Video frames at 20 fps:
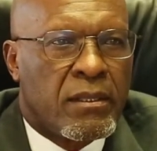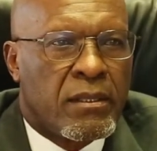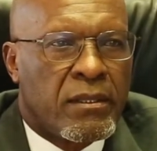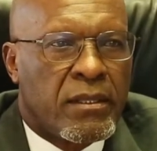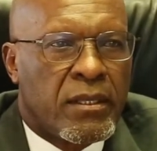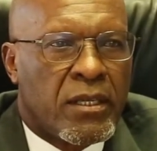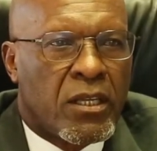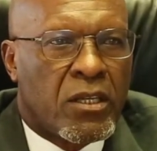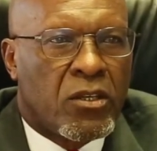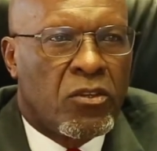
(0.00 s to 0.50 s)

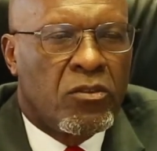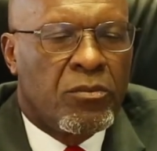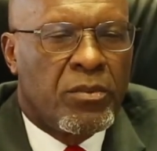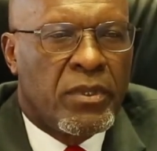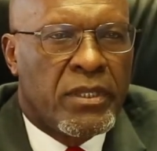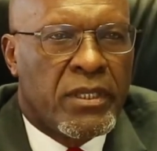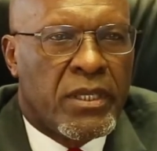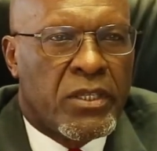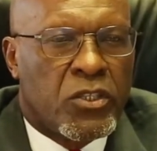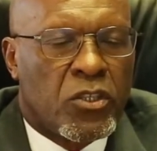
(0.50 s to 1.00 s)
The
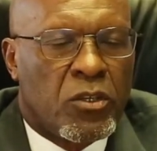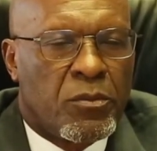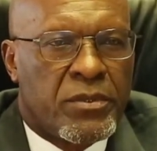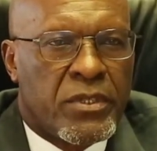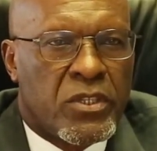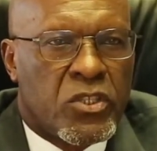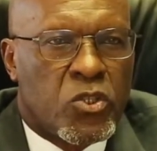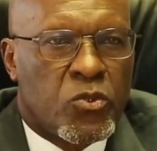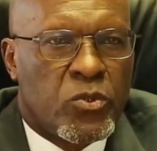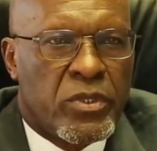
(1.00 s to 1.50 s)
globally
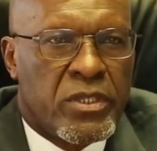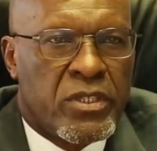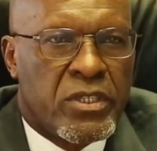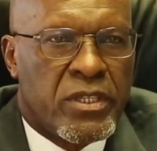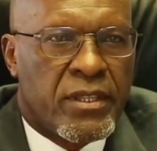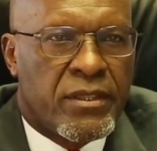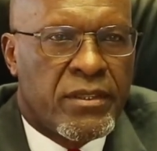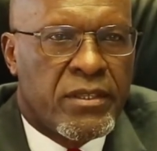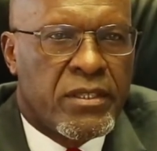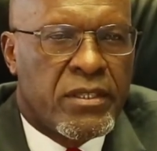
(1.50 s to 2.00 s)
adopted
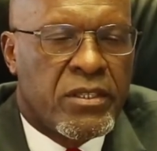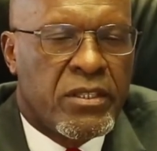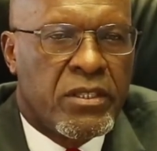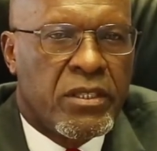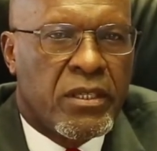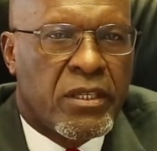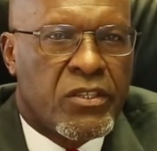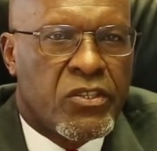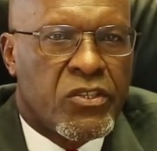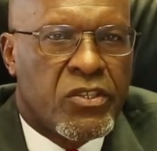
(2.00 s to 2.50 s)

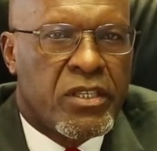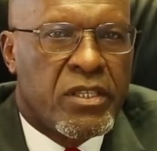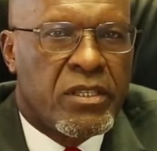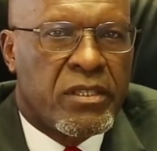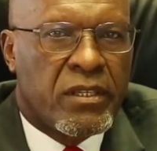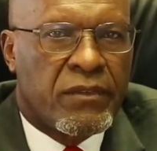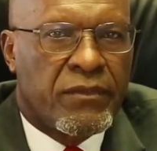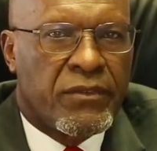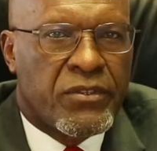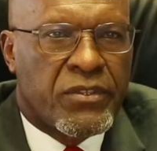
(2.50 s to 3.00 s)
2030
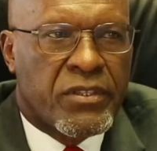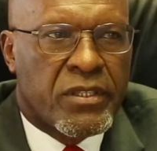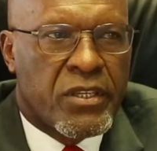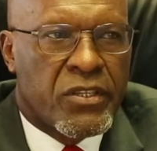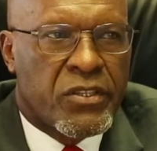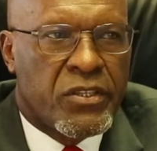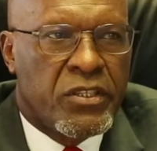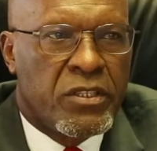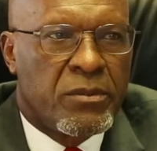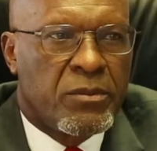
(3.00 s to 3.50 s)
Agenda for
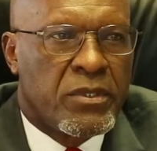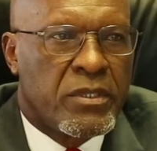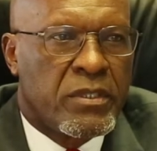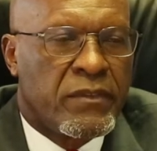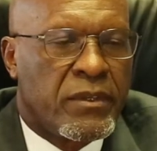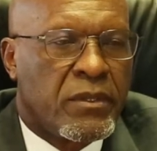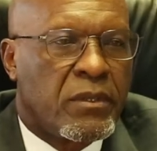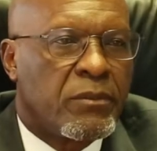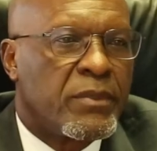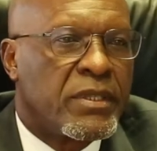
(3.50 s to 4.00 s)
Sustainable
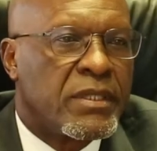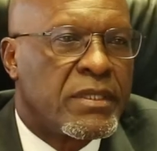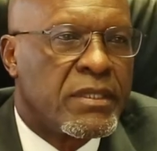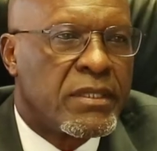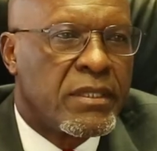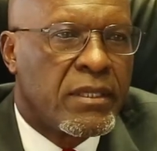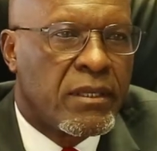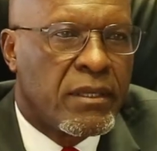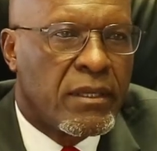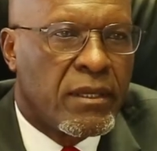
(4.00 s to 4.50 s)

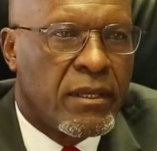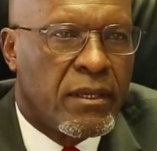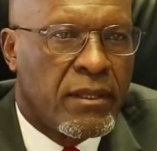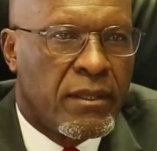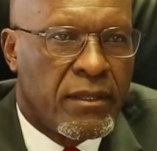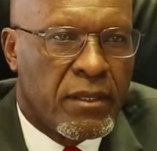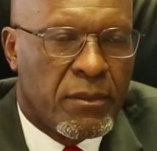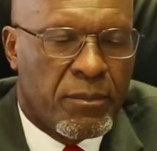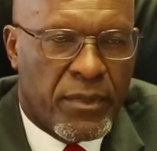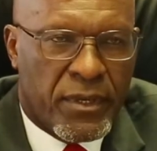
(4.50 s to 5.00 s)
Development
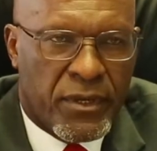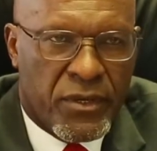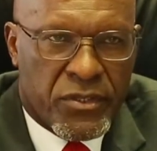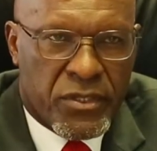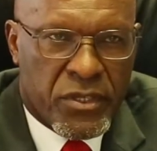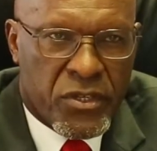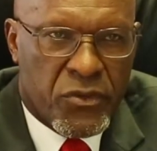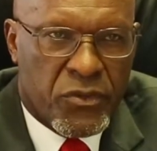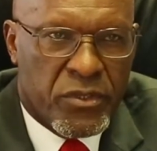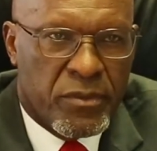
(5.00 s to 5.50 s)
and the Paris
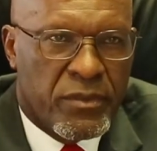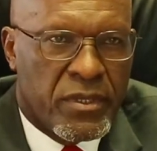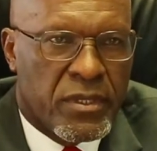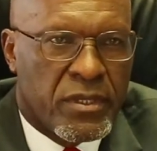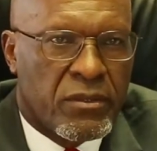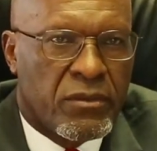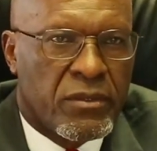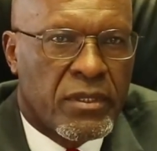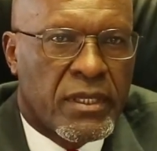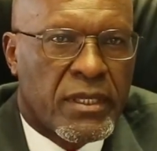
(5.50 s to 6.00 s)

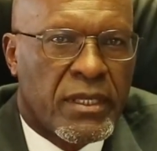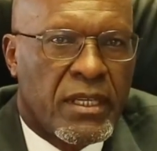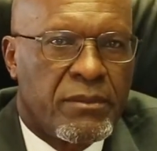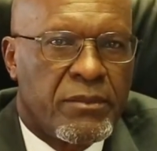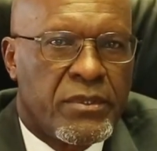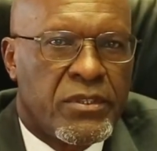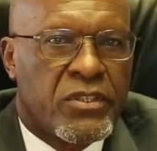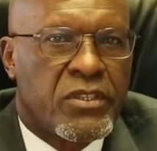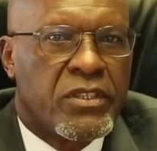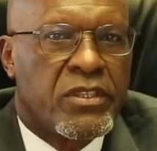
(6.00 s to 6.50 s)
Agreement on
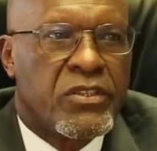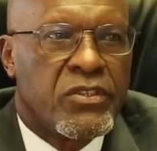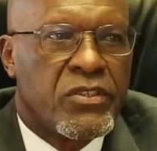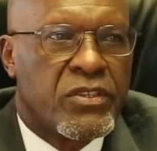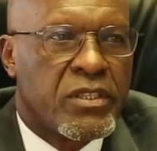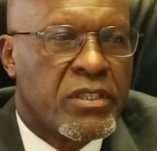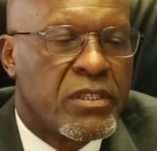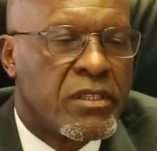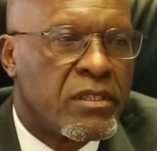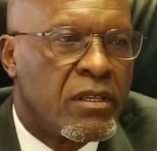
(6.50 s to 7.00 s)
Climate
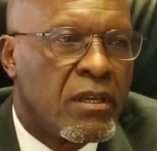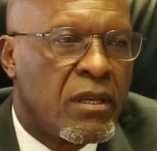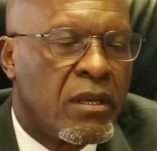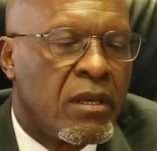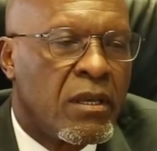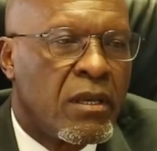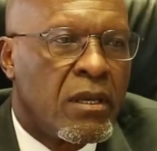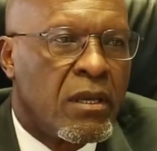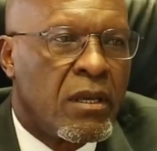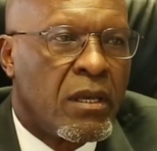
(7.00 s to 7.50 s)
Change
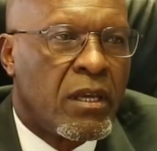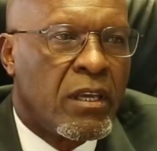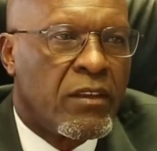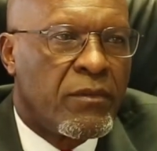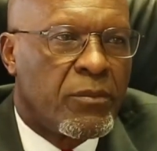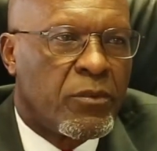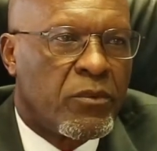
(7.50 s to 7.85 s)
have